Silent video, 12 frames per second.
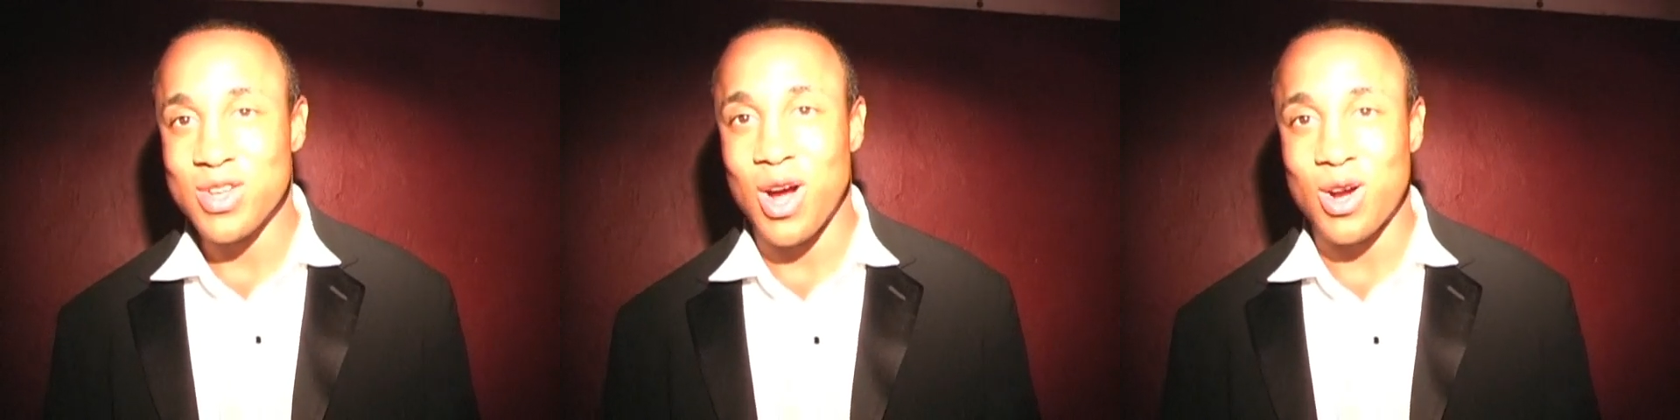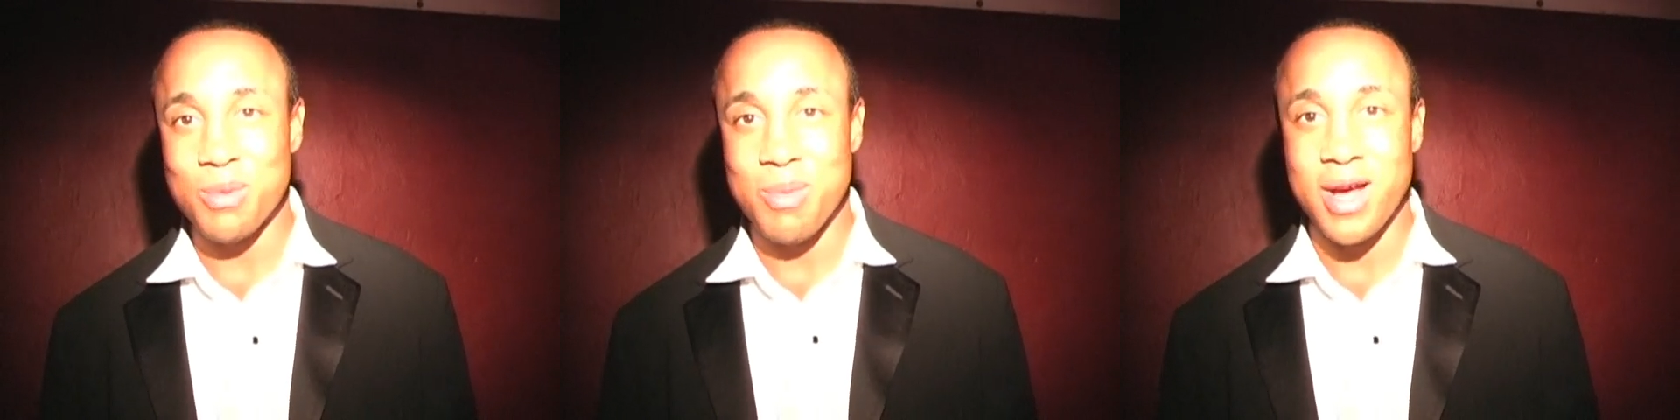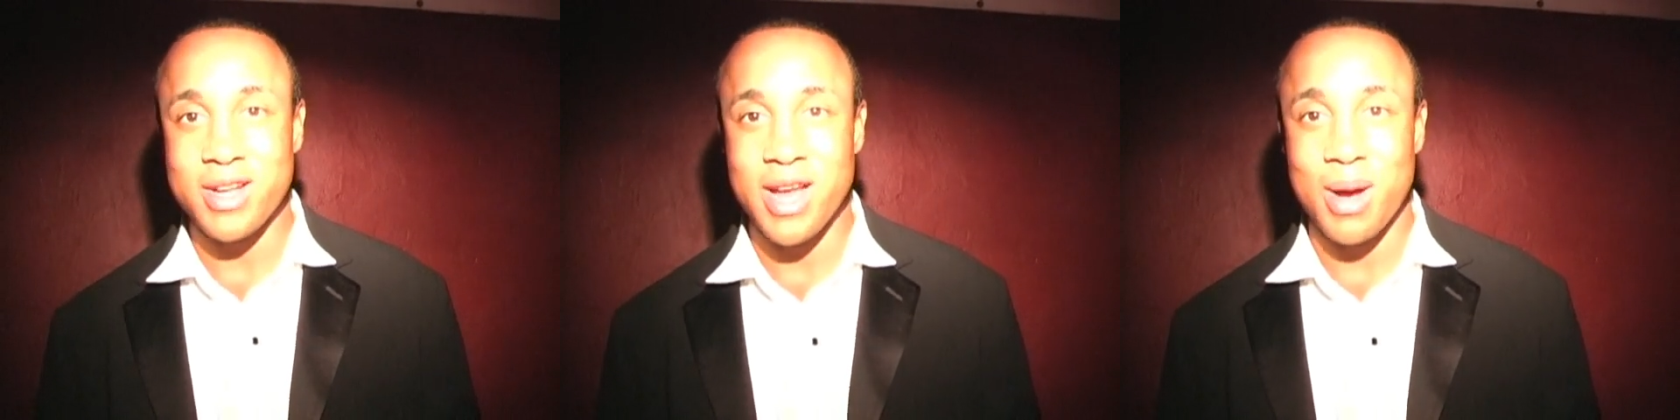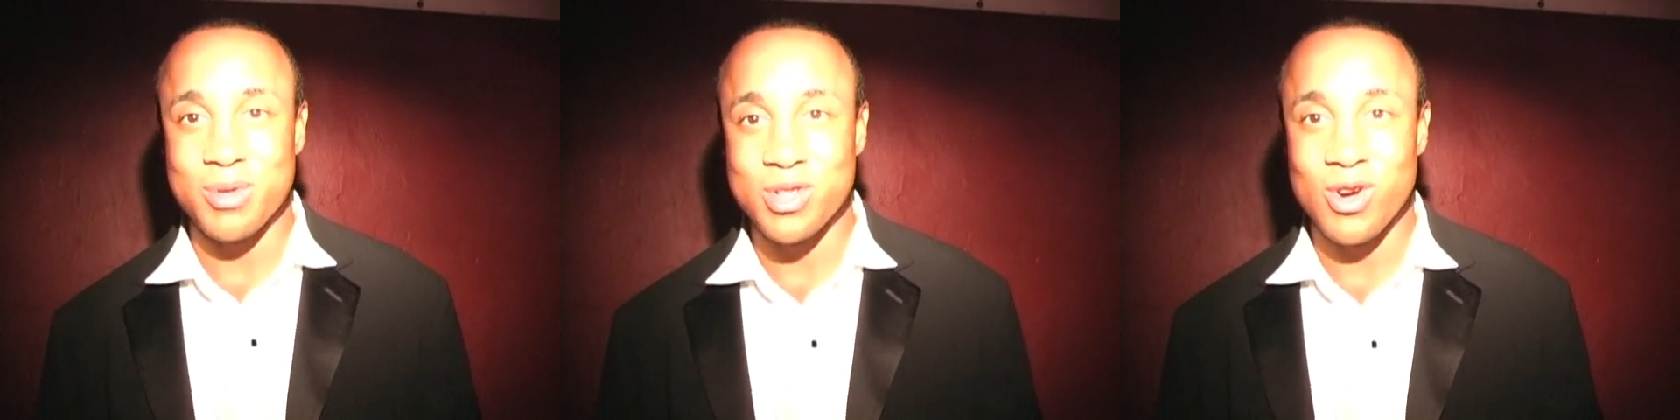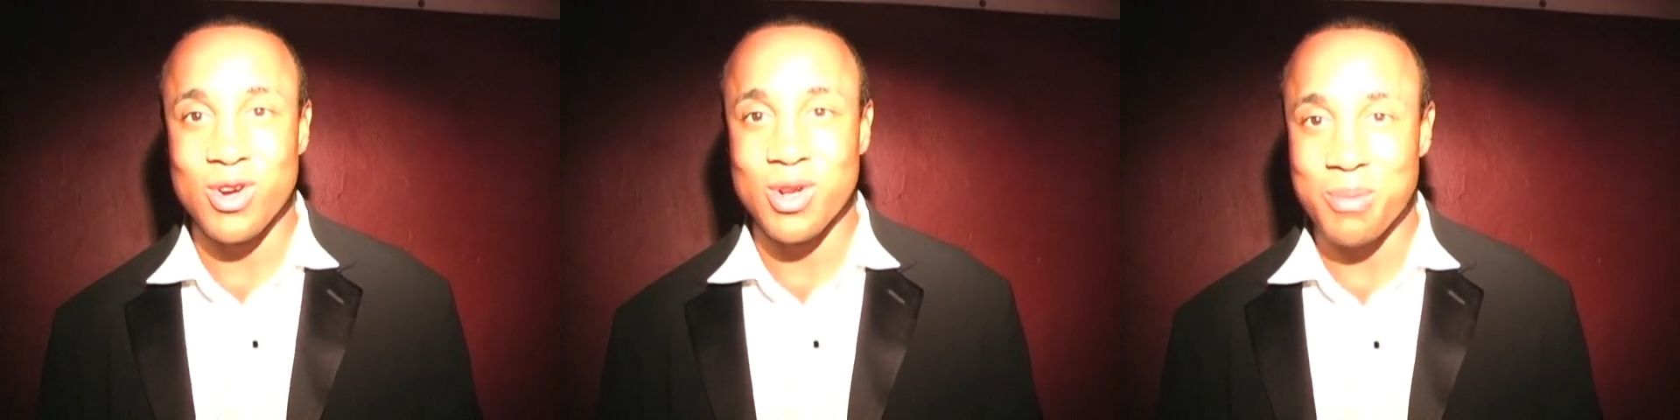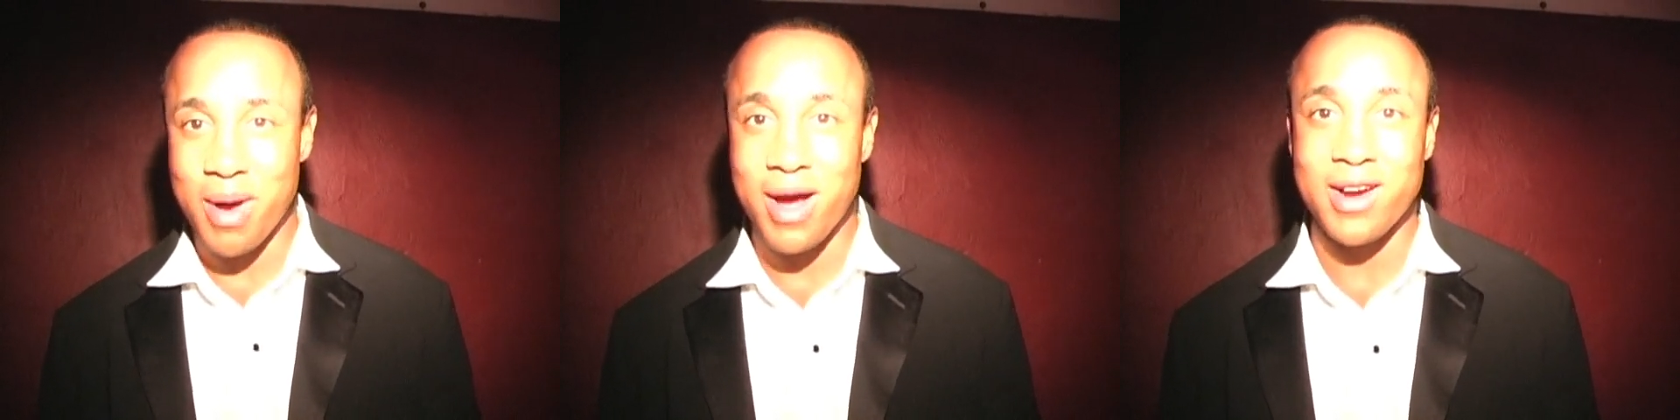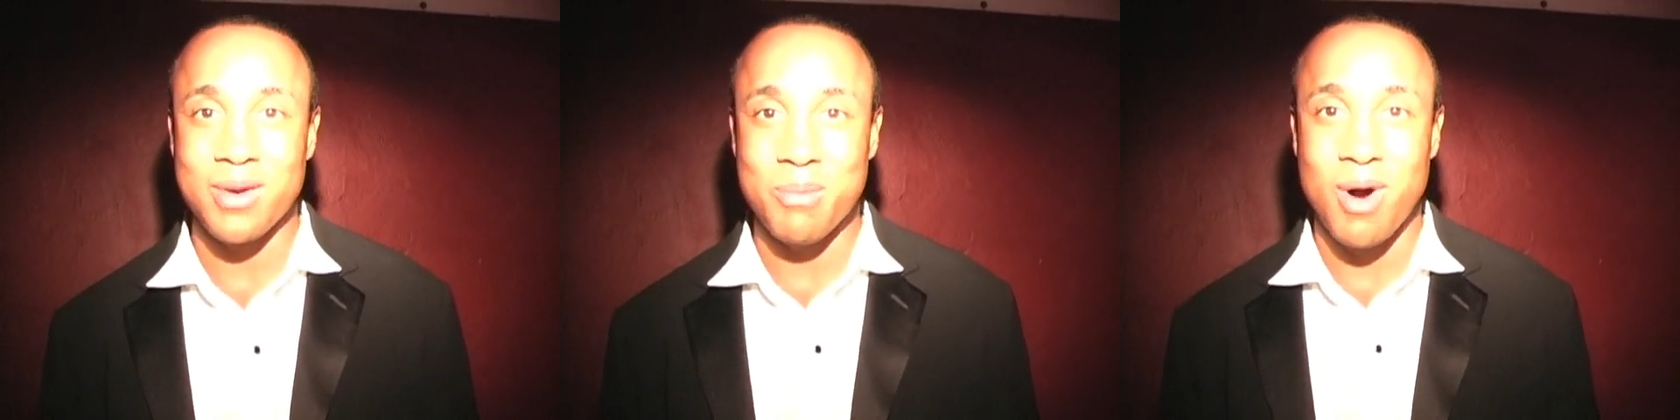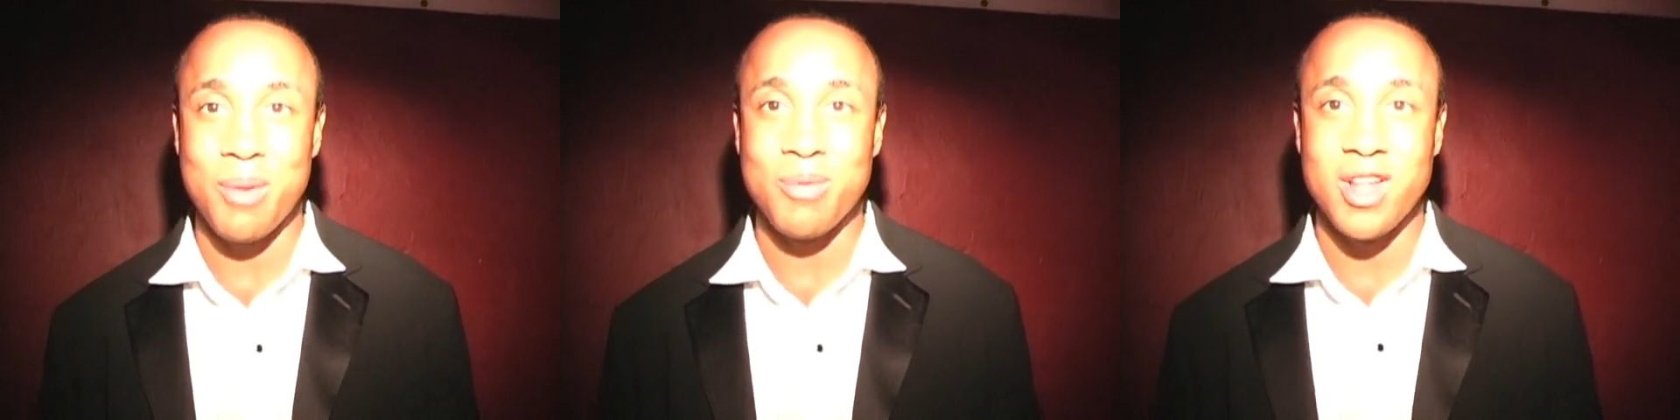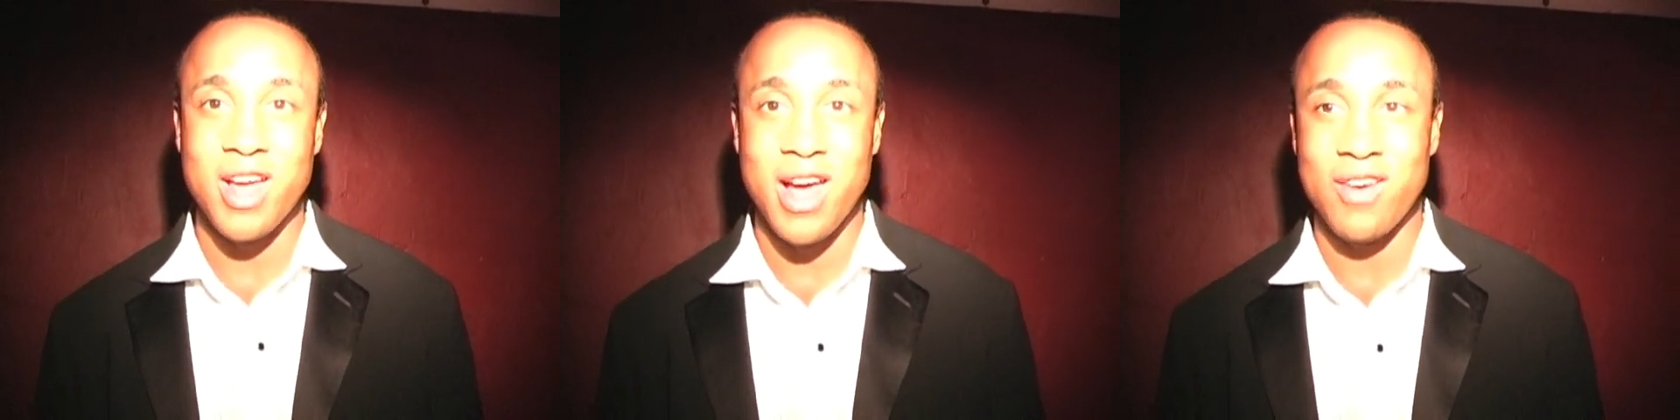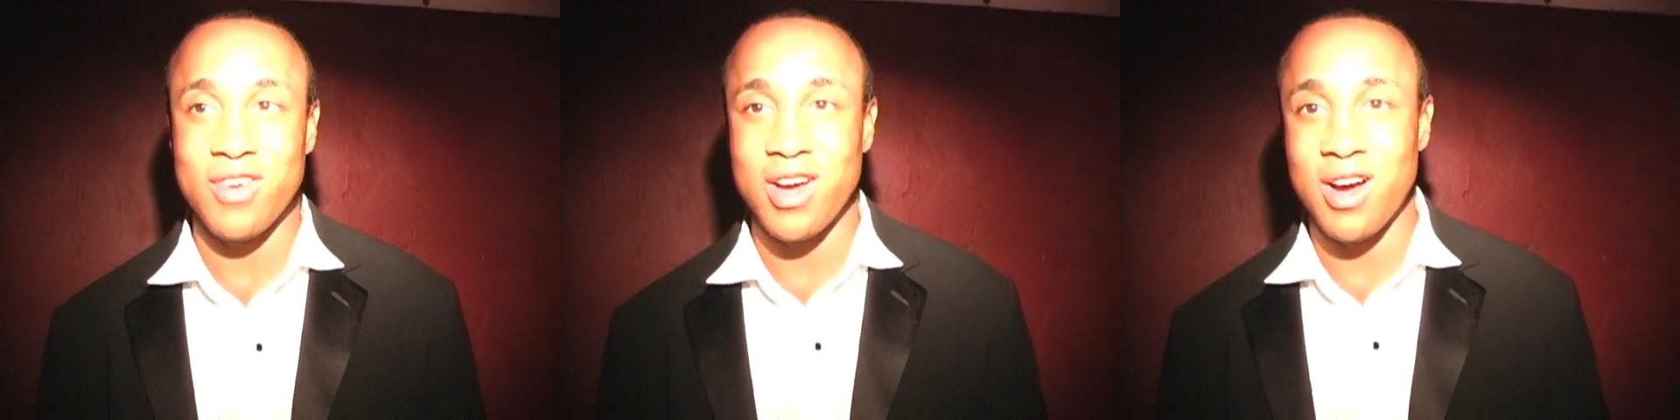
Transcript: you're talking about Thomas Hearn and Marvin Hagler,